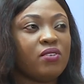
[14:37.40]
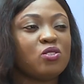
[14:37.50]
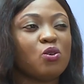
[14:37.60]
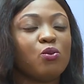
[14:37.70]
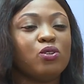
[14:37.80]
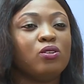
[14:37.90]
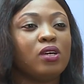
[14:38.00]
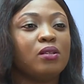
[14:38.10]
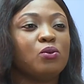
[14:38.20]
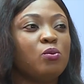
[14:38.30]
someone you
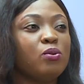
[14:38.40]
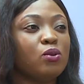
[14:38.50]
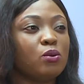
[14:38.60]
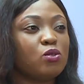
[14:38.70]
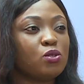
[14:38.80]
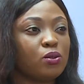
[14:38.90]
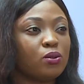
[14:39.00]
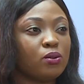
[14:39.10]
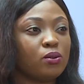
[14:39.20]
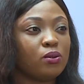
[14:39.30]
can open up to
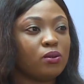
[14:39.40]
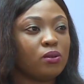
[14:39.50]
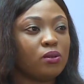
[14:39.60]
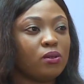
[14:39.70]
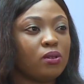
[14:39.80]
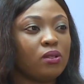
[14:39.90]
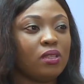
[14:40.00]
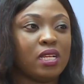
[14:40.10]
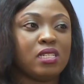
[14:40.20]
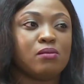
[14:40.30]

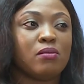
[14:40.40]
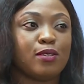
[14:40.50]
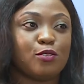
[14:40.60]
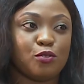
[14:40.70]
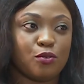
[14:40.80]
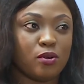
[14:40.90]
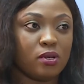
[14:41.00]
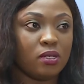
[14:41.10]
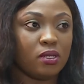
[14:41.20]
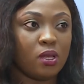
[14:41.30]
that is mature,